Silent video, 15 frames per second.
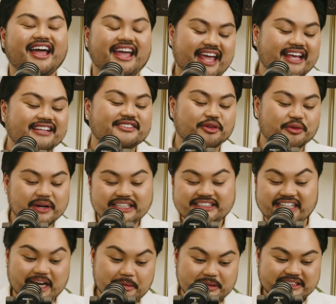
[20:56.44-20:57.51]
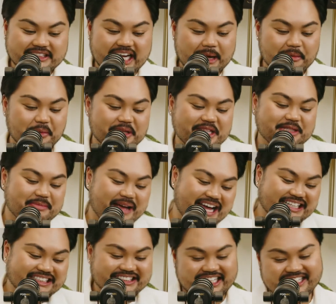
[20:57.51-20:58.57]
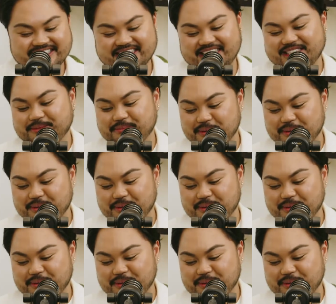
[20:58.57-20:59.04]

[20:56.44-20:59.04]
he's already set up his table with his magazines and his